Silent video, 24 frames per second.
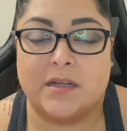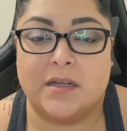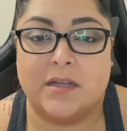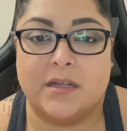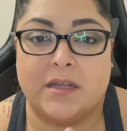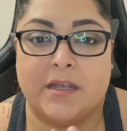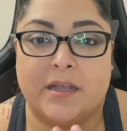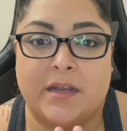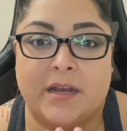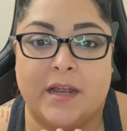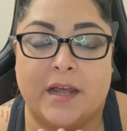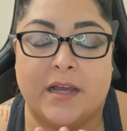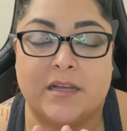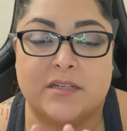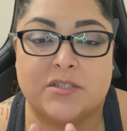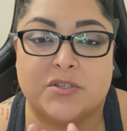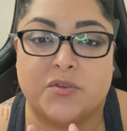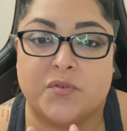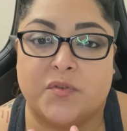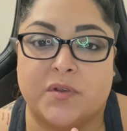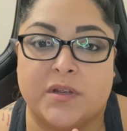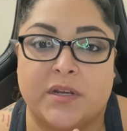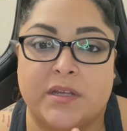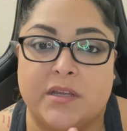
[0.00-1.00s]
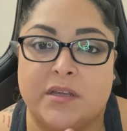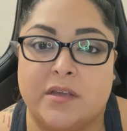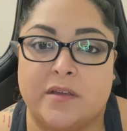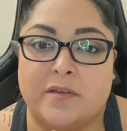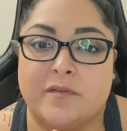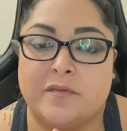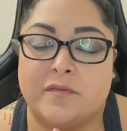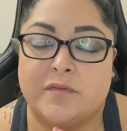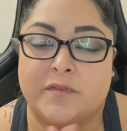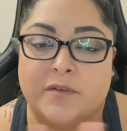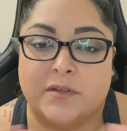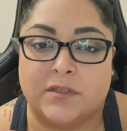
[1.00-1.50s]
it has already
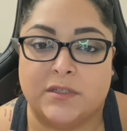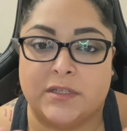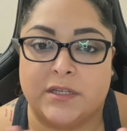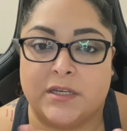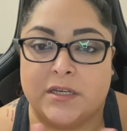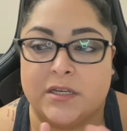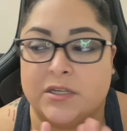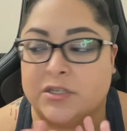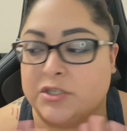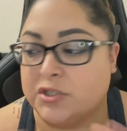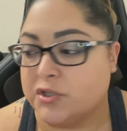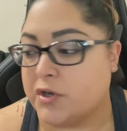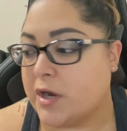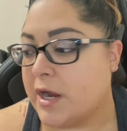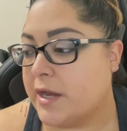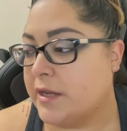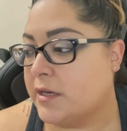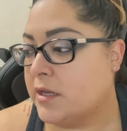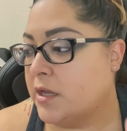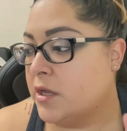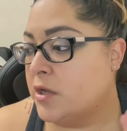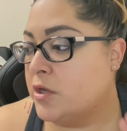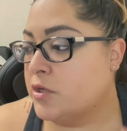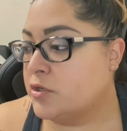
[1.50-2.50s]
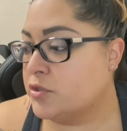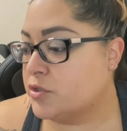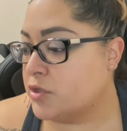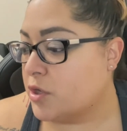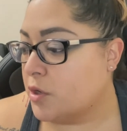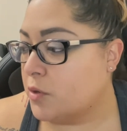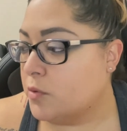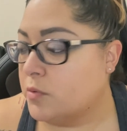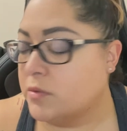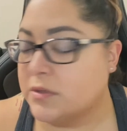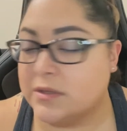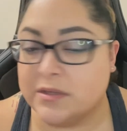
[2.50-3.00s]
fully dried.
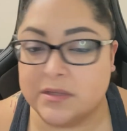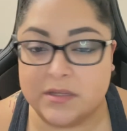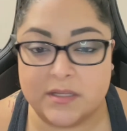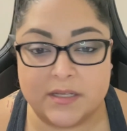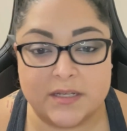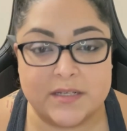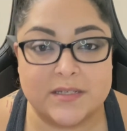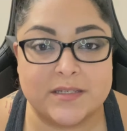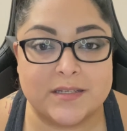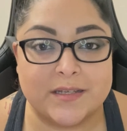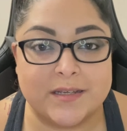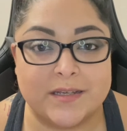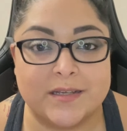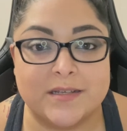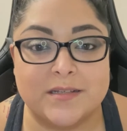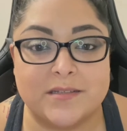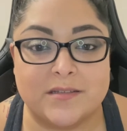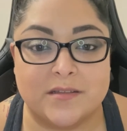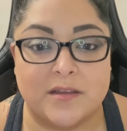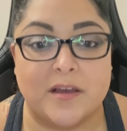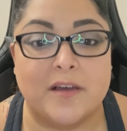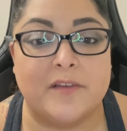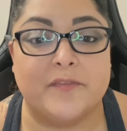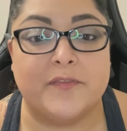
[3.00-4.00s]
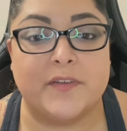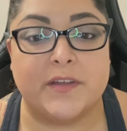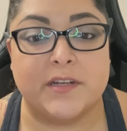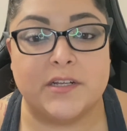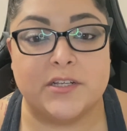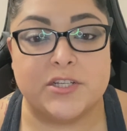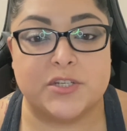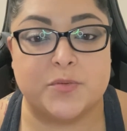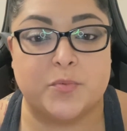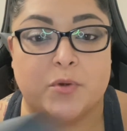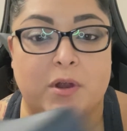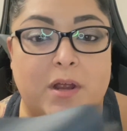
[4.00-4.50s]
So this is the
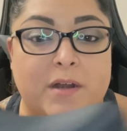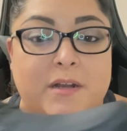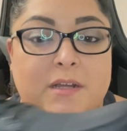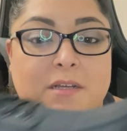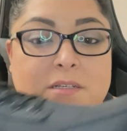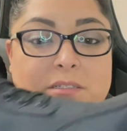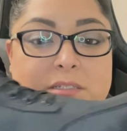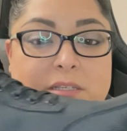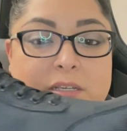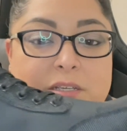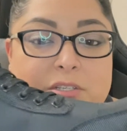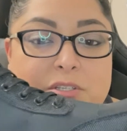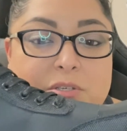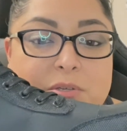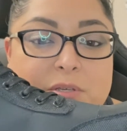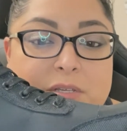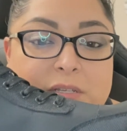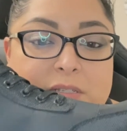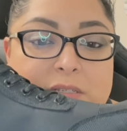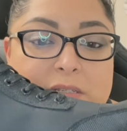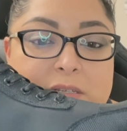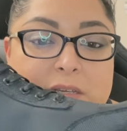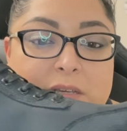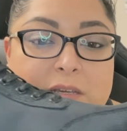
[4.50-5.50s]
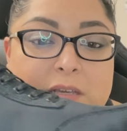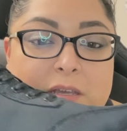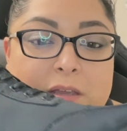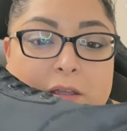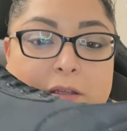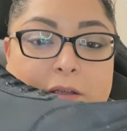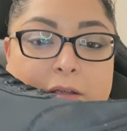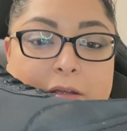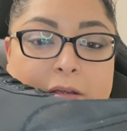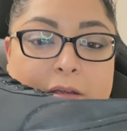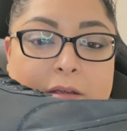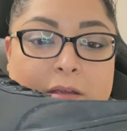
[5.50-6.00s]
finished product, as you can see
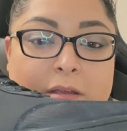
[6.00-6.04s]
here.